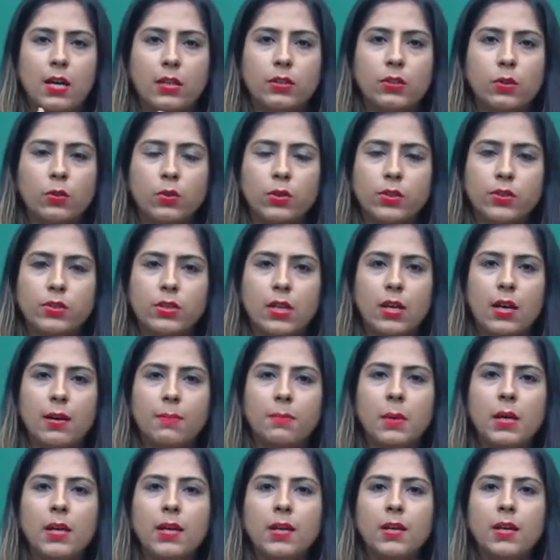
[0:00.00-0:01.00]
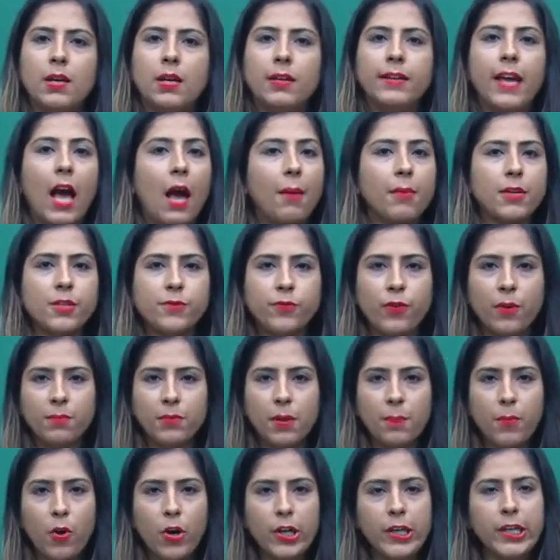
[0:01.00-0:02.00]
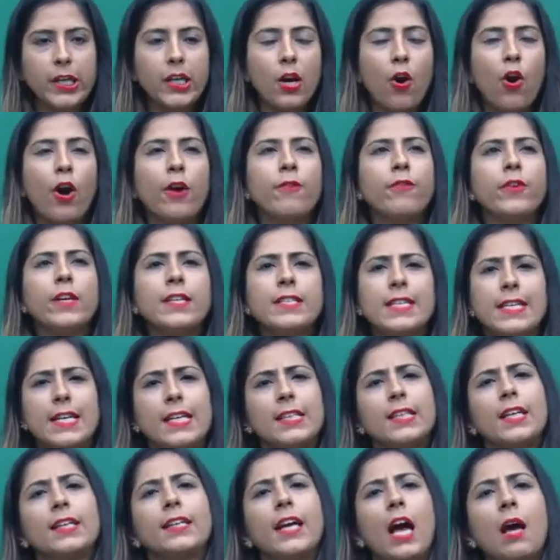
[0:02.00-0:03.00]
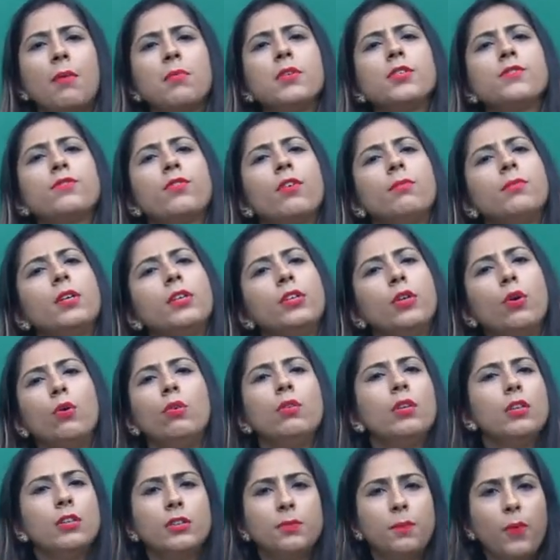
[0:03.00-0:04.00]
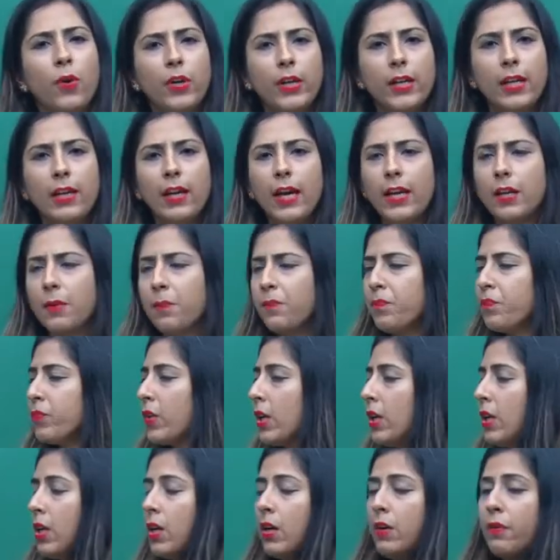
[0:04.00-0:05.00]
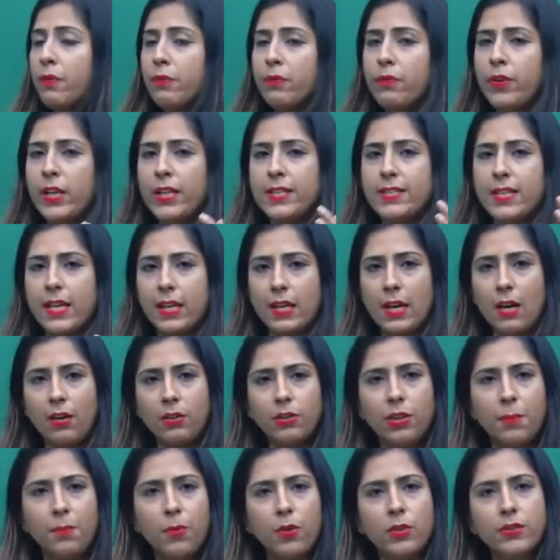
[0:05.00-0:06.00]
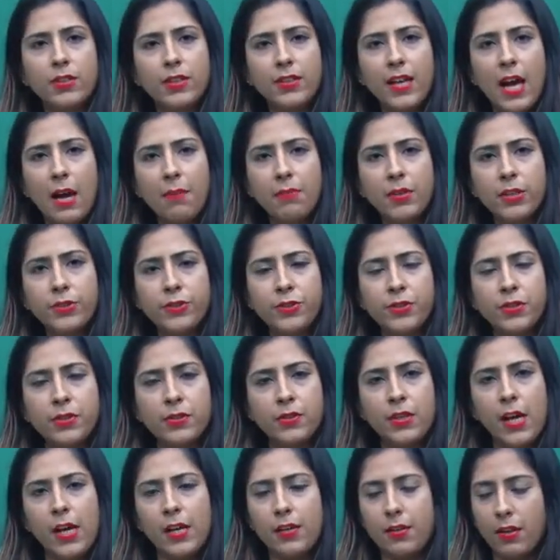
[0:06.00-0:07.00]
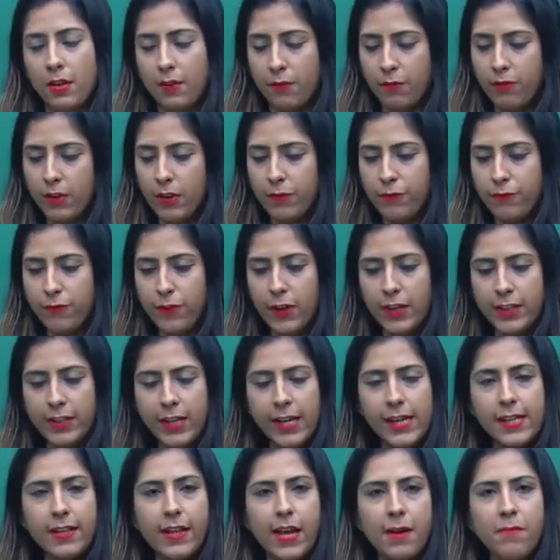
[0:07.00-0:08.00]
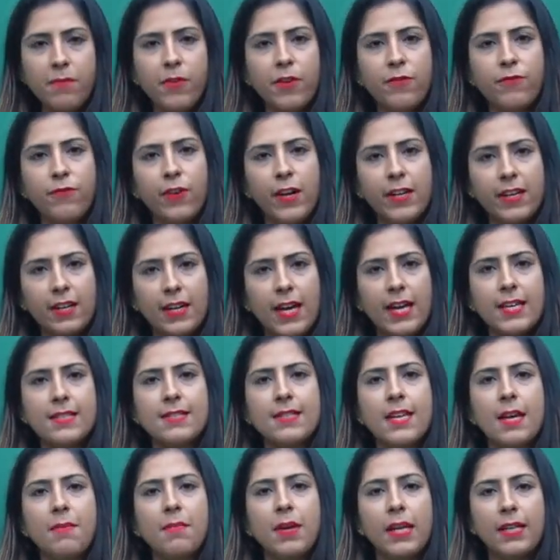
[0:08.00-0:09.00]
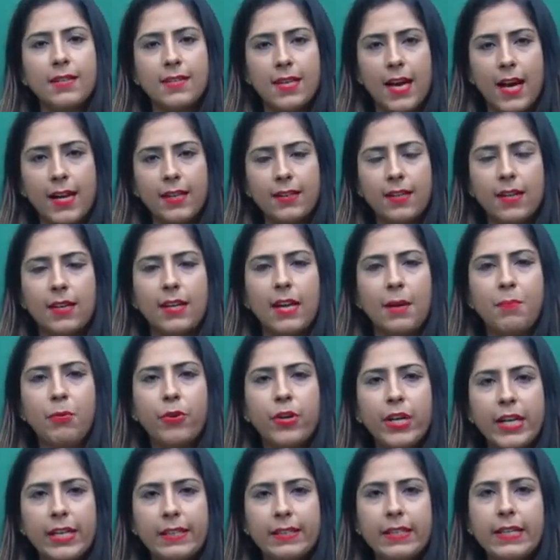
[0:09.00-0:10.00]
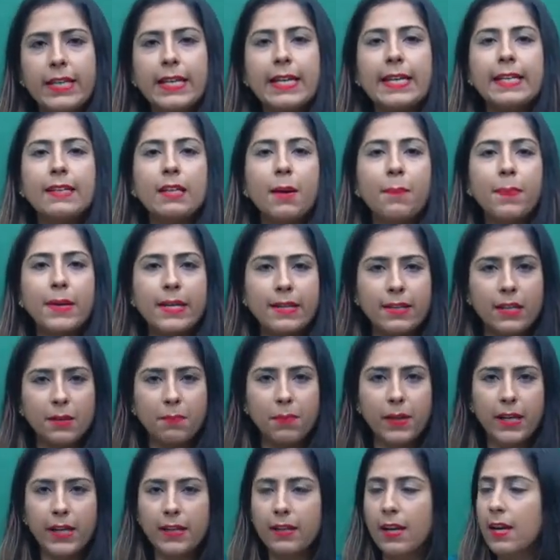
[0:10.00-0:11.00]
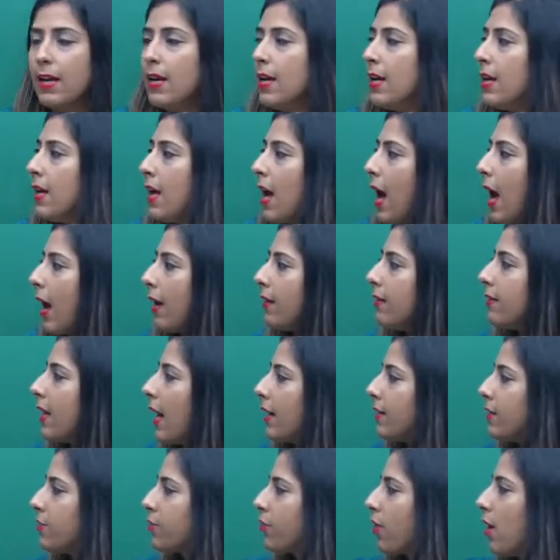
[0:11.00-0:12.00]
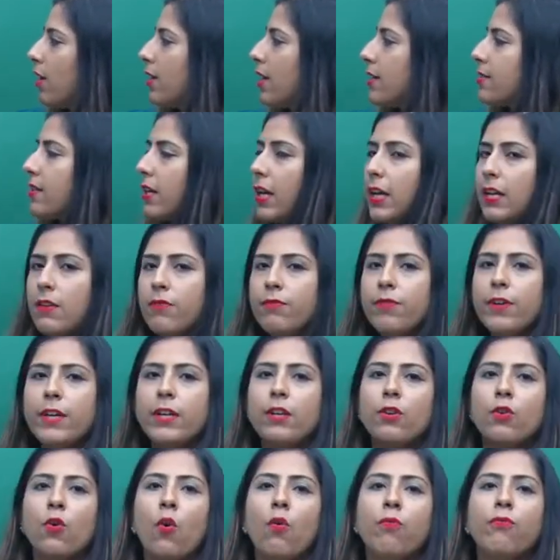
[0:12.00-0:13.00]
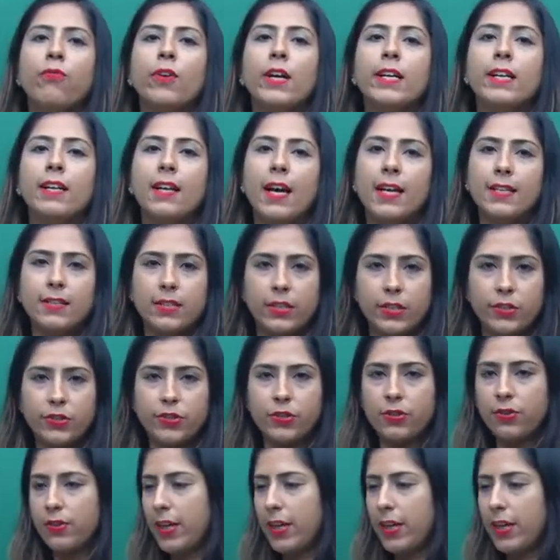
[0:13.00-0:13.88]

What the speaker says: those gametes from the body, or we take the gametes from the donor's body, right? We take out both the gametes, right? We fertilize them inside the laboratory in the petri plate, and that is called as in vitro fertilization,